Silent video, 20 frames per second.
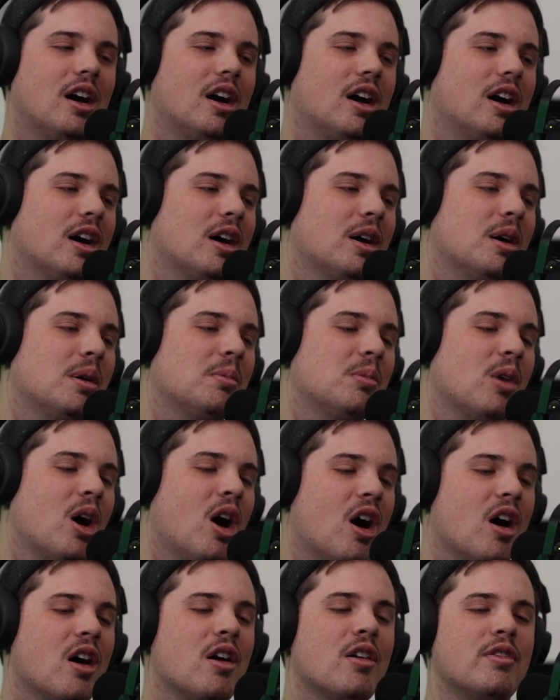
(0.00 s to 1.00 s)

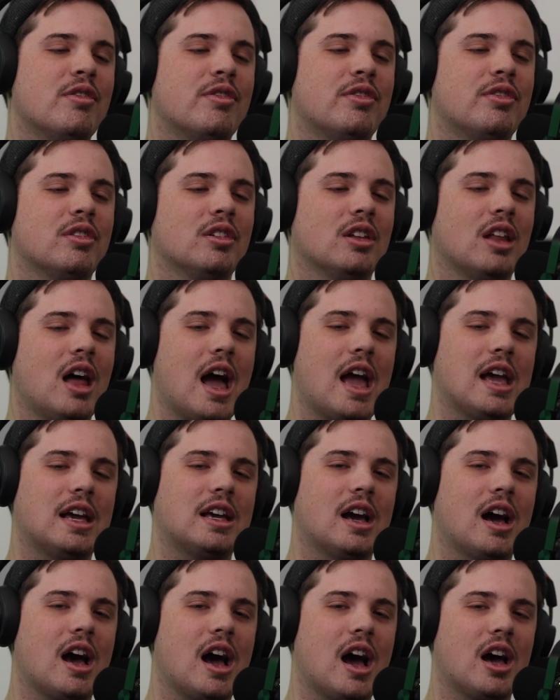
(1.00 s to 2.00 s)
of
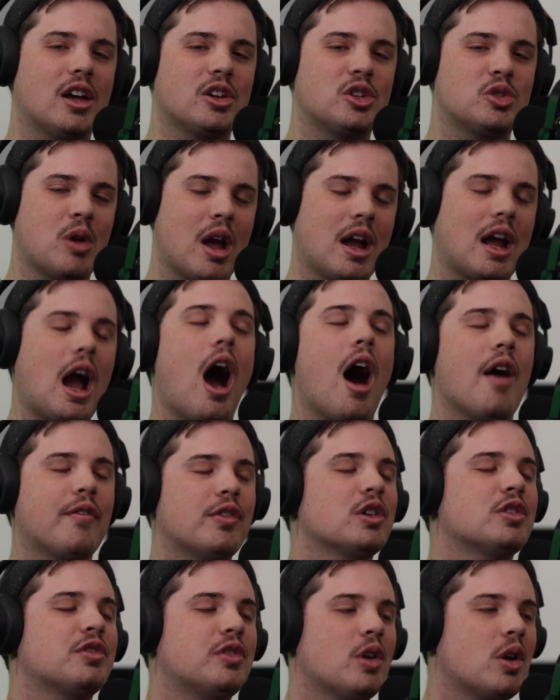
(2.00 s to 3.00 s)
like Shrek
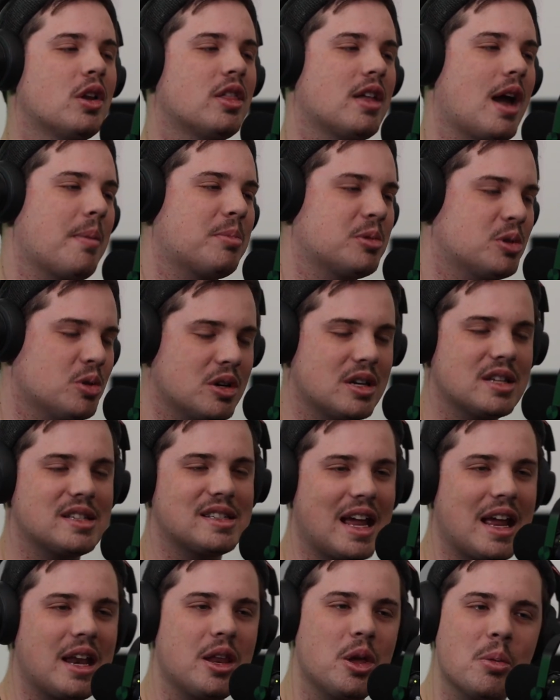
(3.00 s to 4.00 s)
offers Fiona the opportunity to
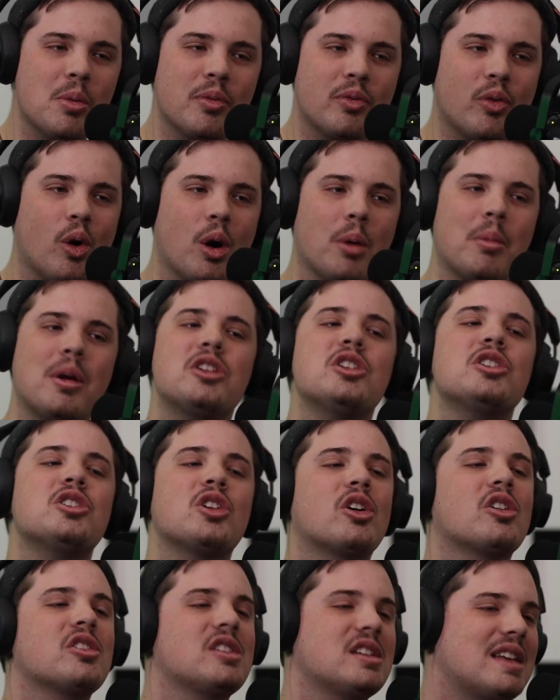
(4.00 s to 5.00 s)
stay in human form. And she
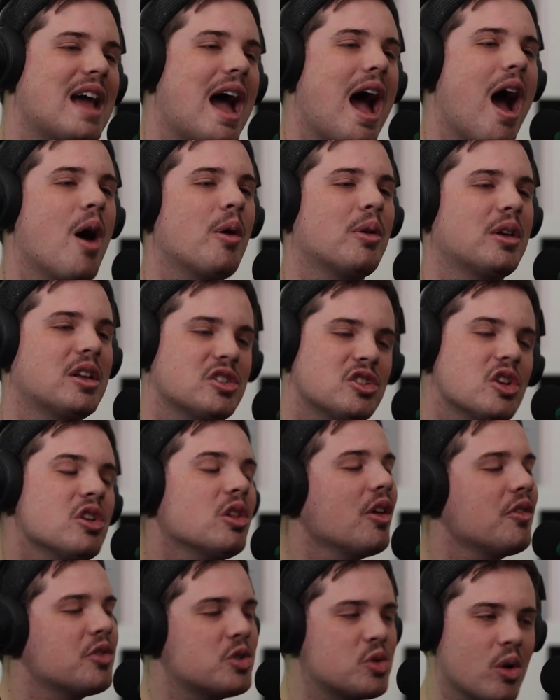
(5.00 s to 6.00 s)
turns it down because
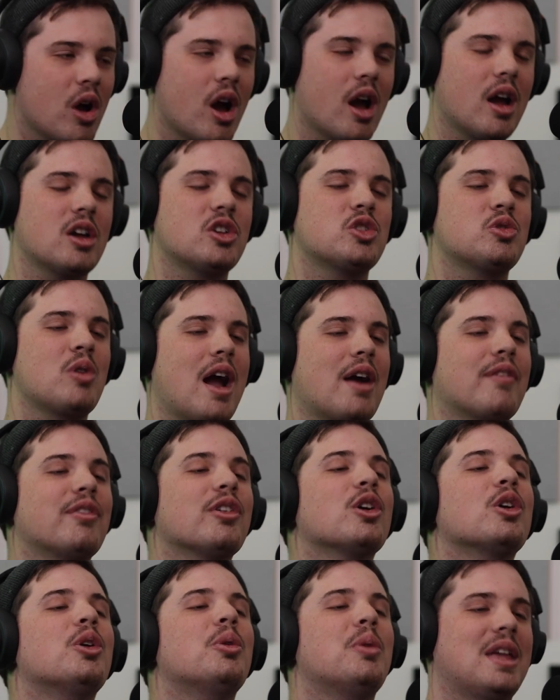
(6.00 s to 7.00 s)
she loves Shrek
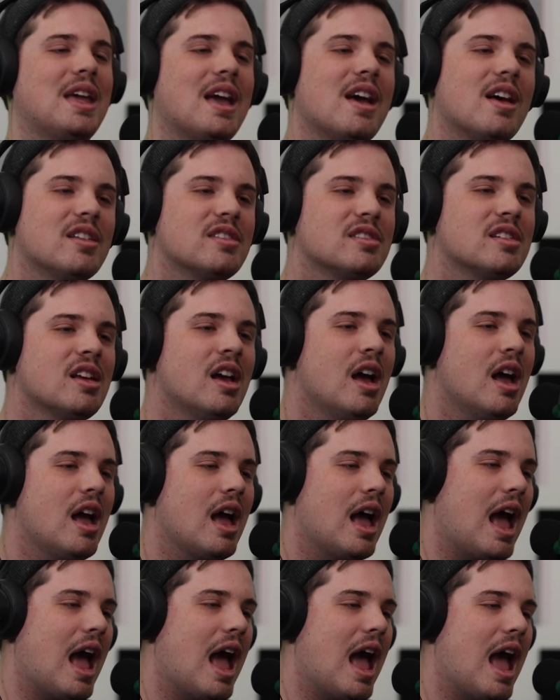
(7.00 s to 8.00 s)
for who he is.
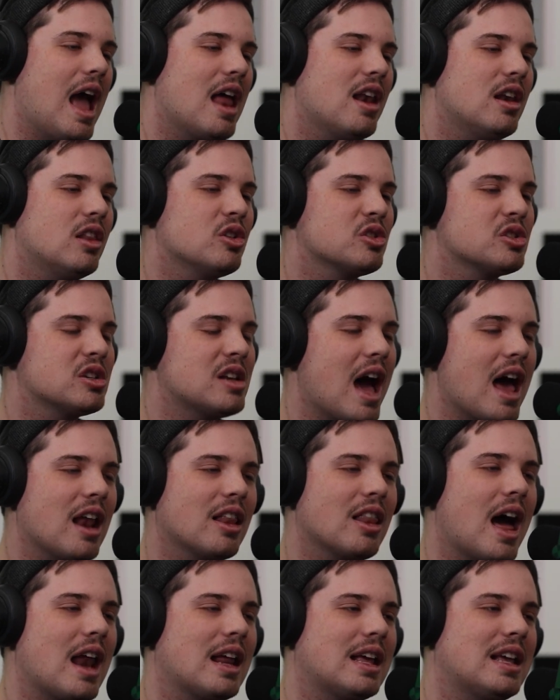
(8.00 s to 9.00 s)
And there's not
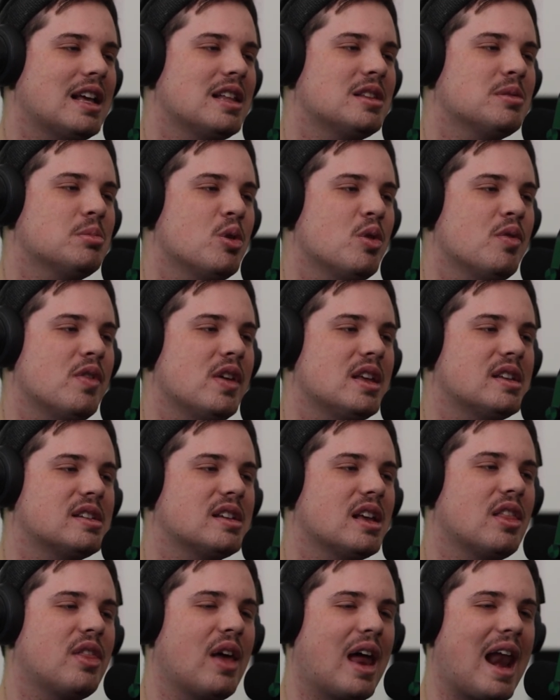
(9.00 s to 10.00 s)
a lot of kids'
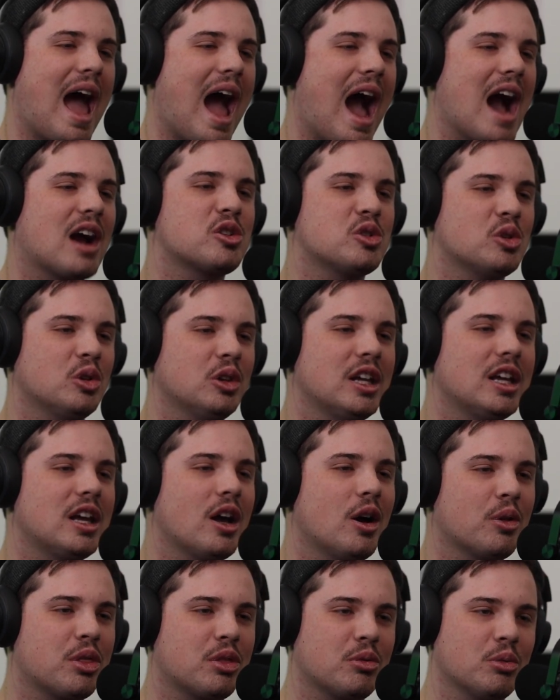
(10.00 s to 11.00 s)
movies that actually
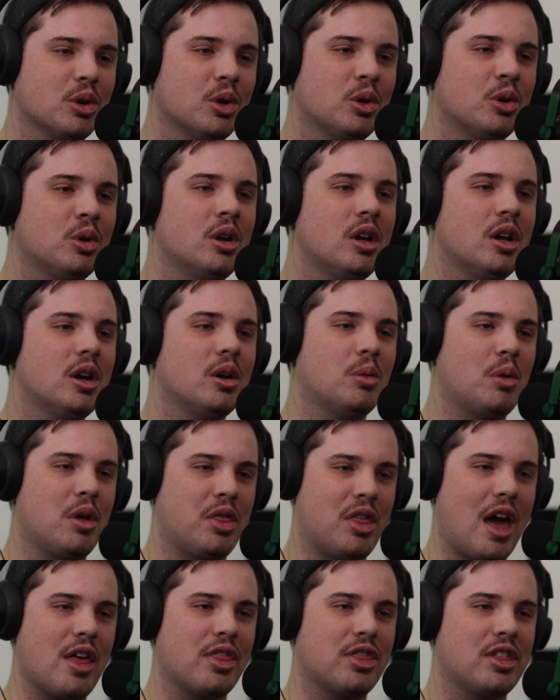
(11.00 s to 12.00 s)
go through
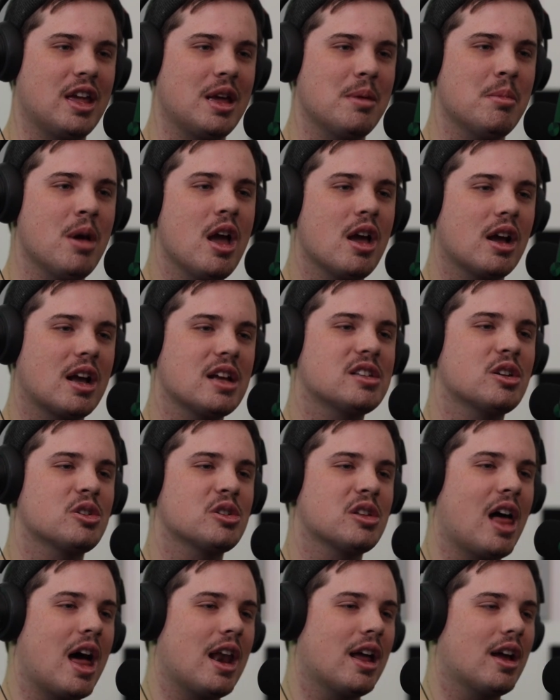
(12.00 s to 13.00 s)
with that theme, because
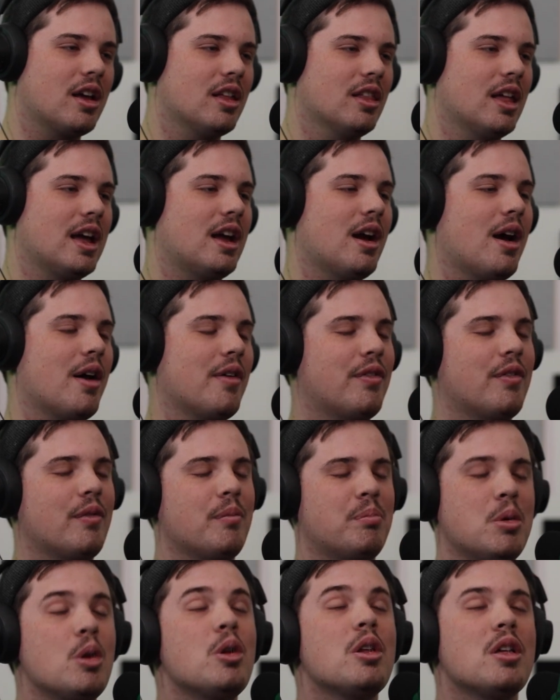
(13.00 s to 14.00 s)
there's a lot of like
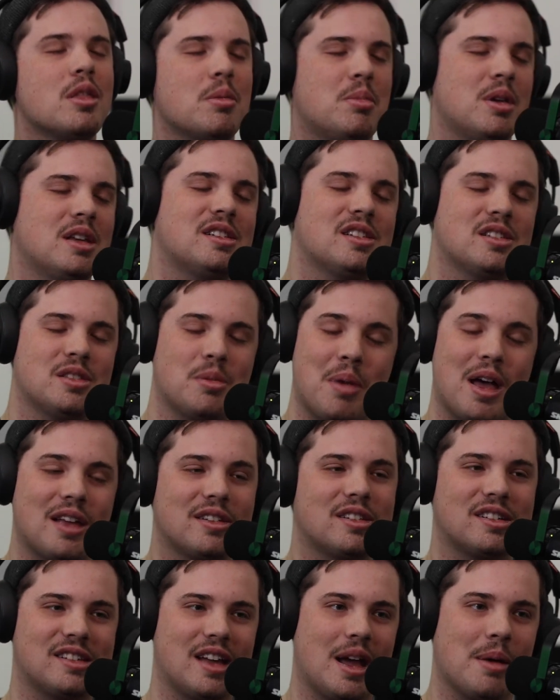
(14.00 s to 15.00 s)
Beauty and the Beast is the
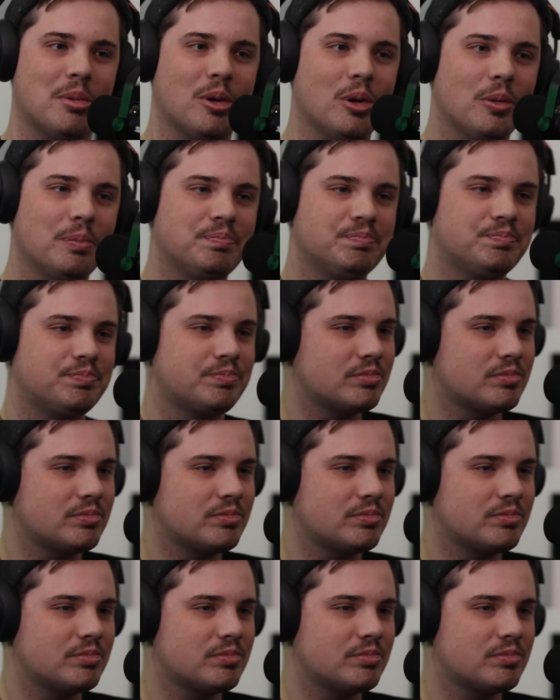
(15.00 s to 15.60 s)
best example.